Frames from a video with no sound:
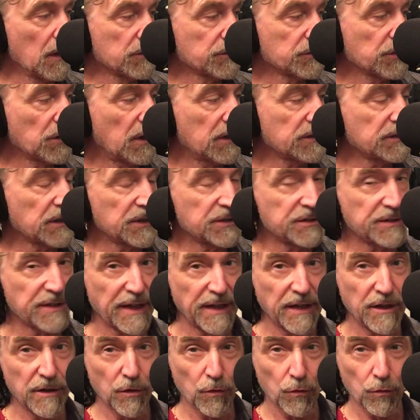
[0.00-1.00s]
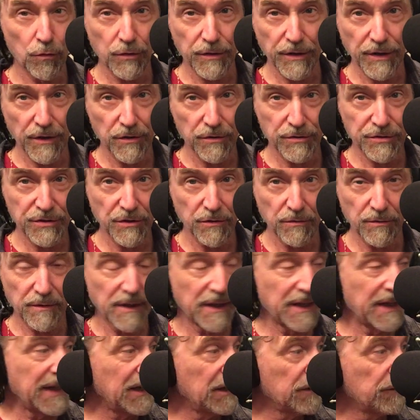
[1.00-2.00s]
So as I stated earlier, so
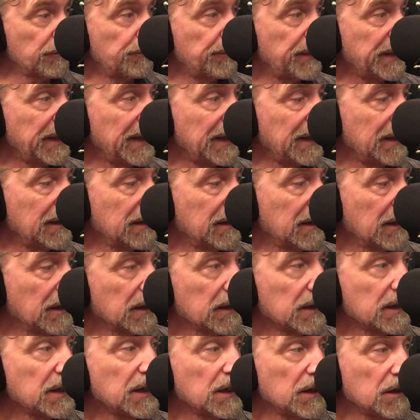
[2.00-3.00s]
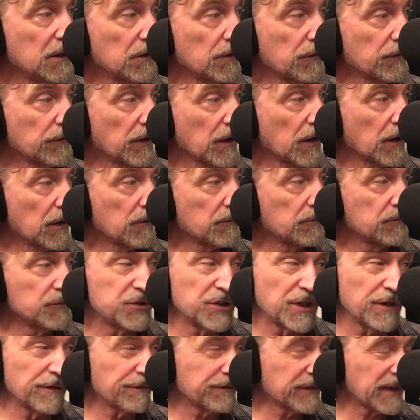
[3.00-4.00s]
key of B, key of
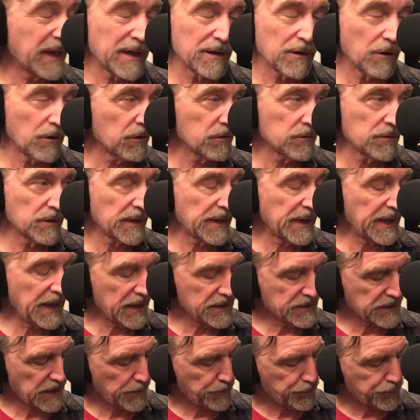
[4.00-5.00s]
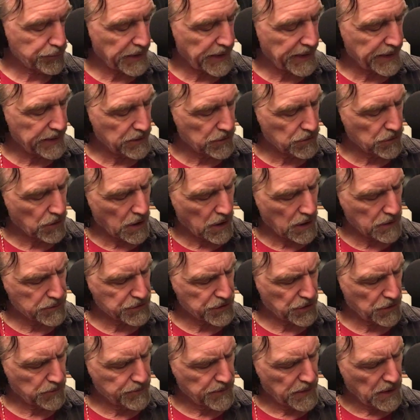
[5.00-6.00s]
G flat aren't keys I play in a lot.
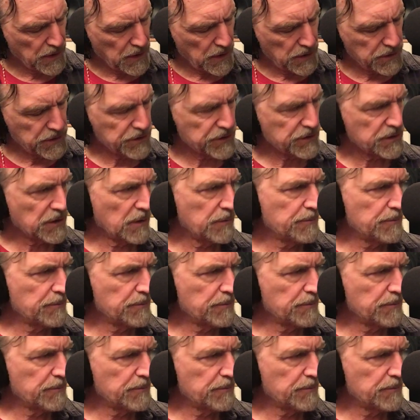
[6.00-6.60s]
So just